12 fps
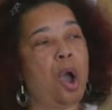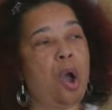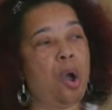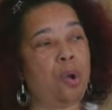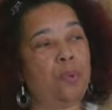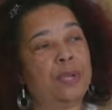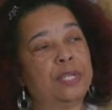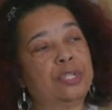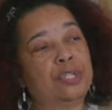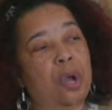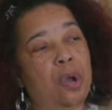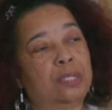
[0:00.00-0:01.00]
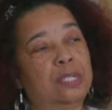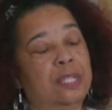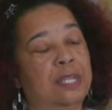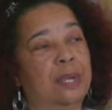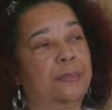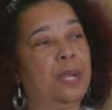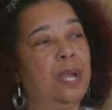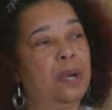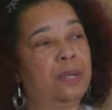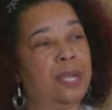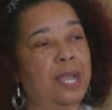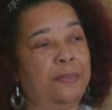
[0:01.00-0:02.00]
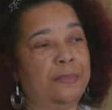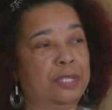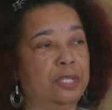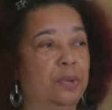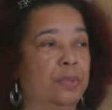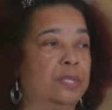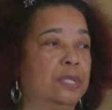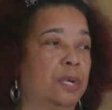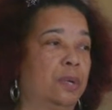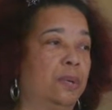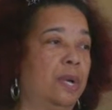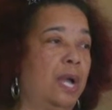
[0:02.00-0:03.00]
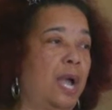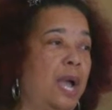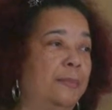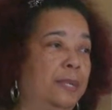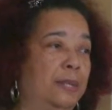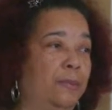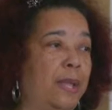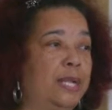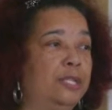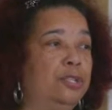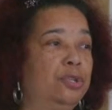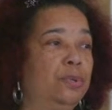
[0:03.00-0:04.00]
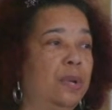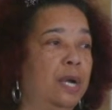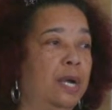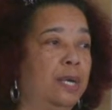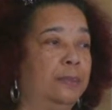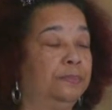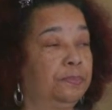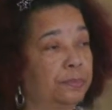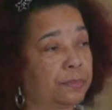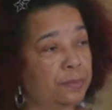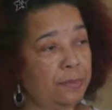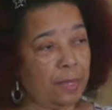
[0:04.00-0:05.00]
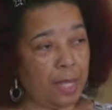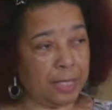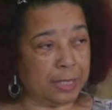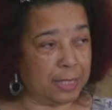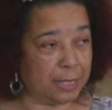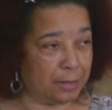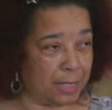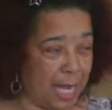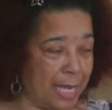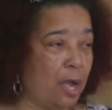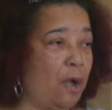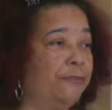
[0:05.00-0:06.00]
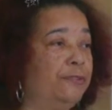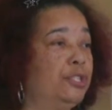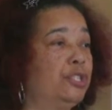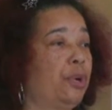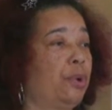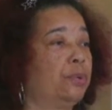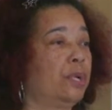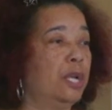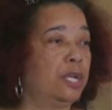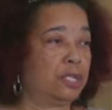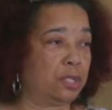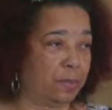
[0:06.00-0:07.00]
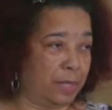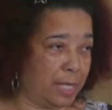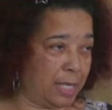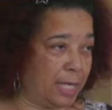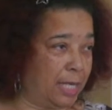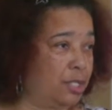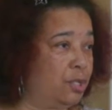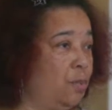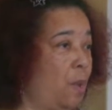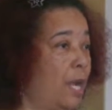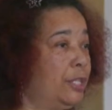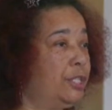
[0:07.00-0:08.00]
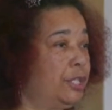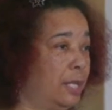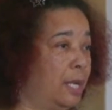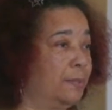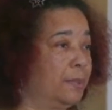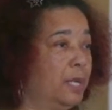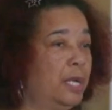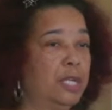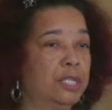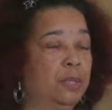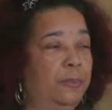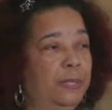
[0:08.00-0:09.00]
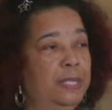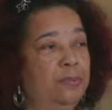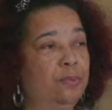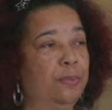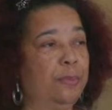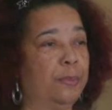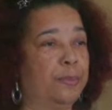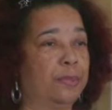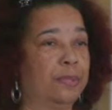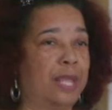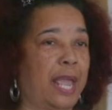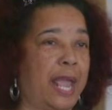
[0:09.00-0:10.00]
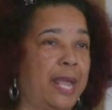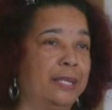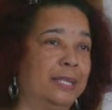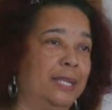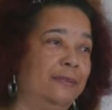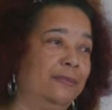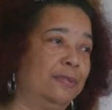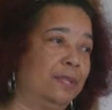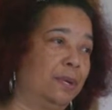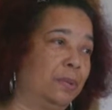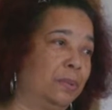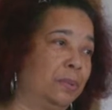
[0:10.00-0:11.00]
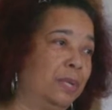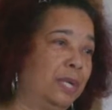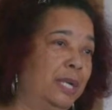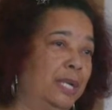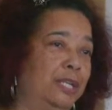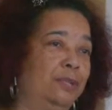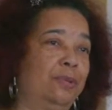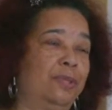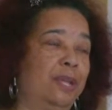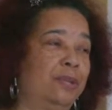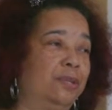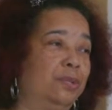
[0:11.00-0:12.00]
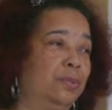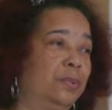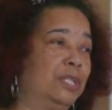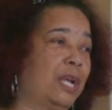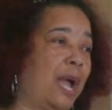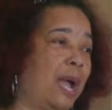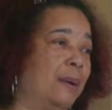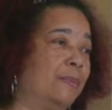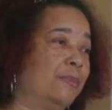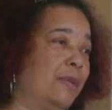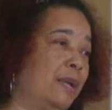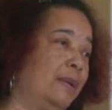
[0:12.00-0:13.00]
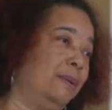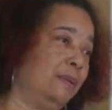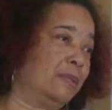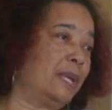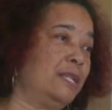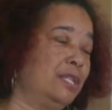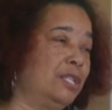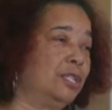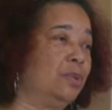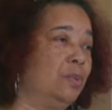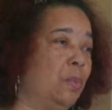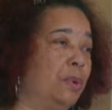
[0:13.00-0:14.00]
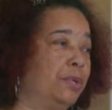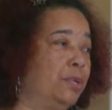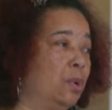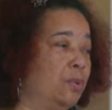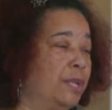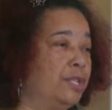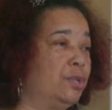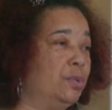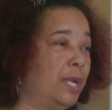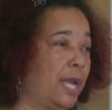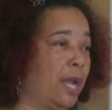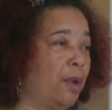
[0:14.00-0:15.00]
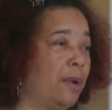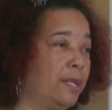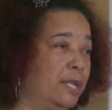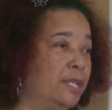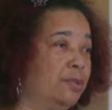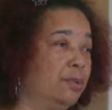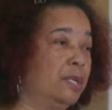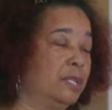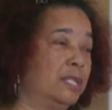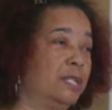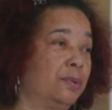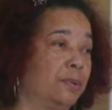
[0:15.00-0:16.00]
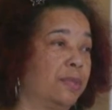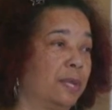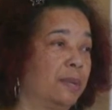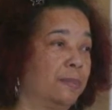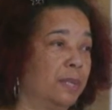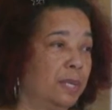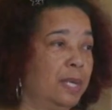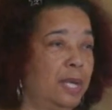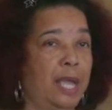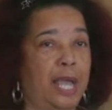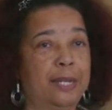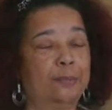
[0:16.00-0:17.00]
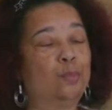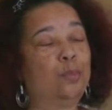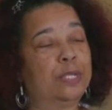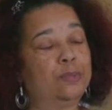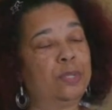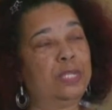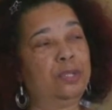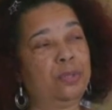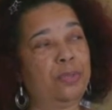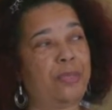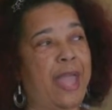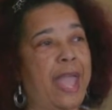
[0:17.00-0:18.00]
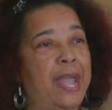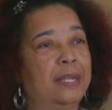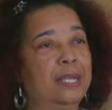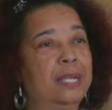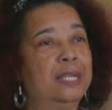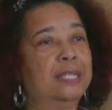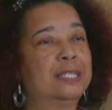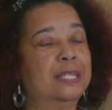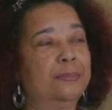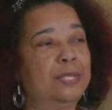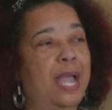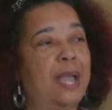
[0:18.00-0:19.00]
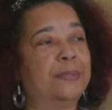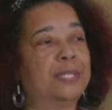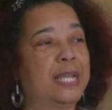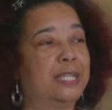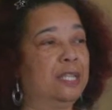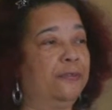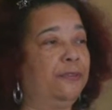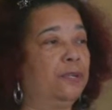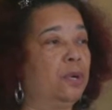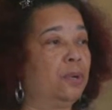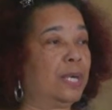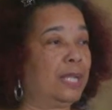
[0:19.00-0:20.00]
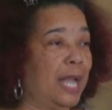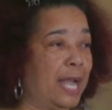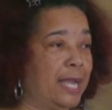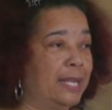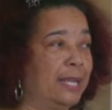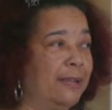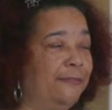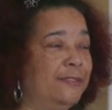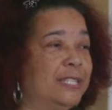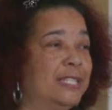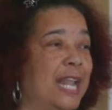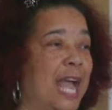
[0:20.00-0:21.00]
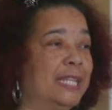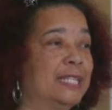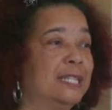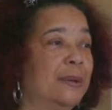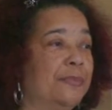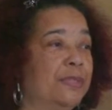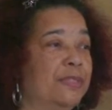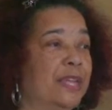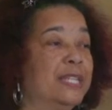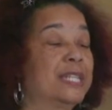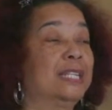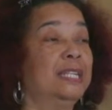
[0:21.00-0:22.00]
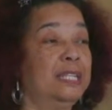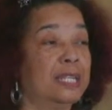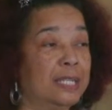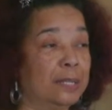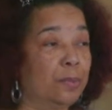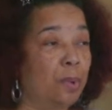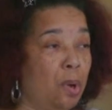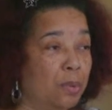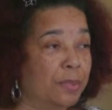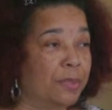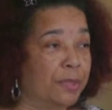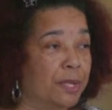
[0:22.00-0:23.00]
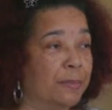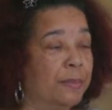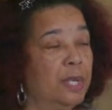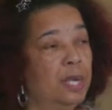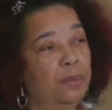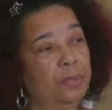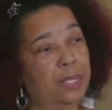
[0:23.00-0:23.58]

always talk to them. Okay, Miss So-and-so, I'm getting ready to take off your shirt so we can get you washed up. So please remember that even though you're there to do a job, they still want to know that you care and that you consider them. And when we do that, sometimes that difficult client, if it's not something that's clinically wrong with them, will